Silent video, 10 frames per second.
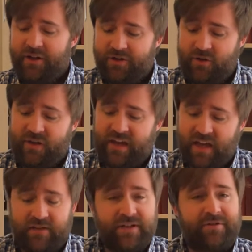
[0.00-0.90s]
to the
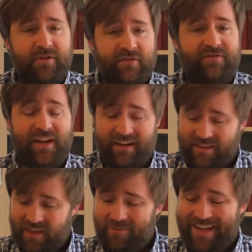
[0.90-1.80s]
king of Israel,
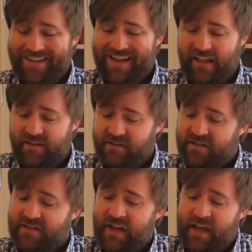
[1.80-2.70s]
feeding them
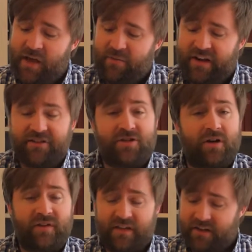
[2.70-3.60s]
intelligence. But his
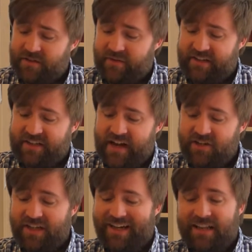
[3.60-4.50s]
servant tells him that it's
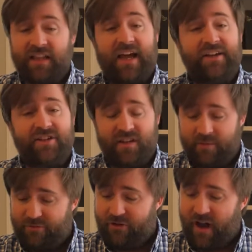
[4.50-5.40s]
actually Elisha the
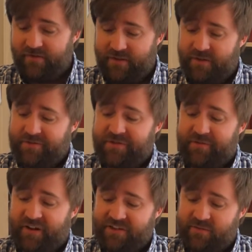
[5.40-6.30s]
prophet who's
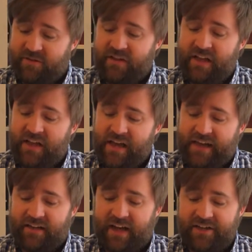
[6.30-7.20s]
responsible.
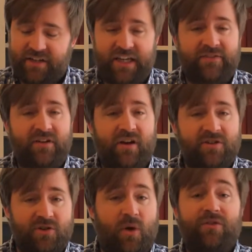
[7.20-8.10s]
And Elisha even
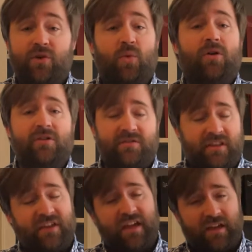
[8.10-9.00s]
knows, quote, the words
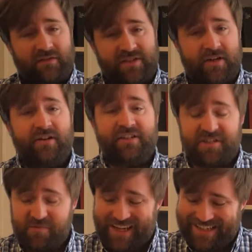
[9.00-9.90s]
that the king of Syria
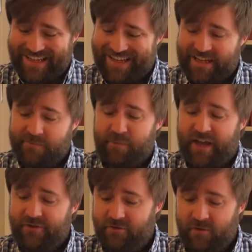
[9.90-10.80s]
speaks in his
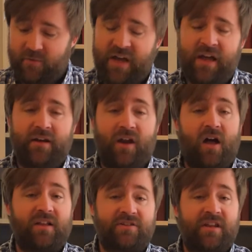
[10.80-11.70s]
bedroom,
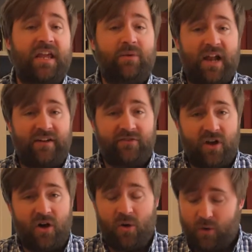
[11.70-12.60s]
knowledge that he would have
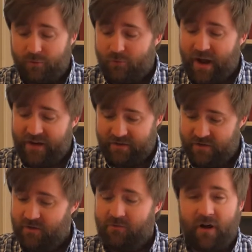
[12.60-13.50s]
no right
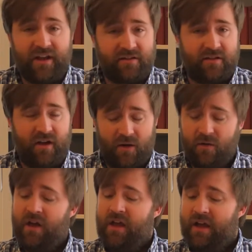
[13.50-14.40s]
to
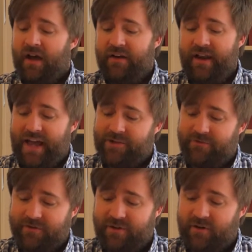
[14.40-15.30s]
know on
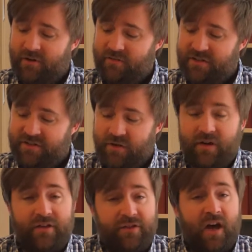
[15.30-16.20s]
natural terms. And
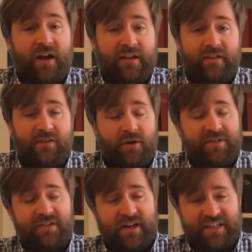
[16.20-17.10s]
so though
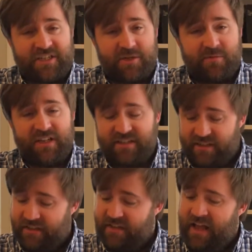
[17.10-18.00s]
it's not
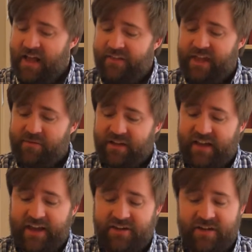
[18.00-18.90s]
explicit, the
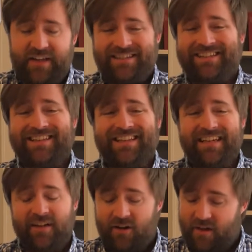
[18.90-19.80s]
implication is
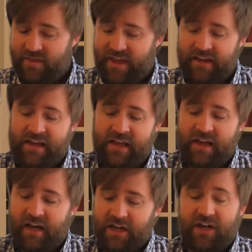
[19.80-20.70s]
clear that
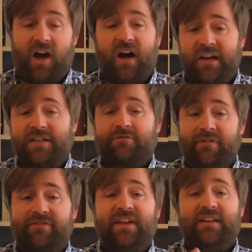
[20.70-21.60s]
God is
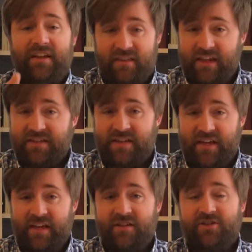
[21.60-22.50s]
revealing these
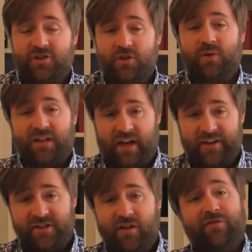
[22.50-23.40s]
things to
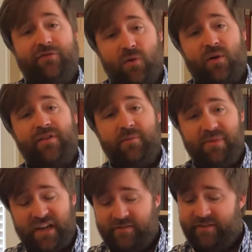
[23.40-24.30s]
Elisha for the
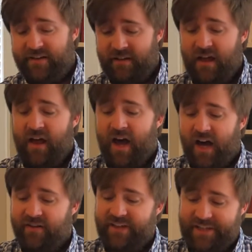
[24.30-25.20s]
benefit
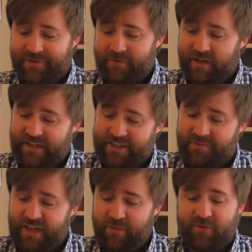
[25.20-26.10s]
of Israel, his
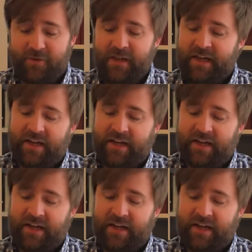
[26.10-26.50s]
people.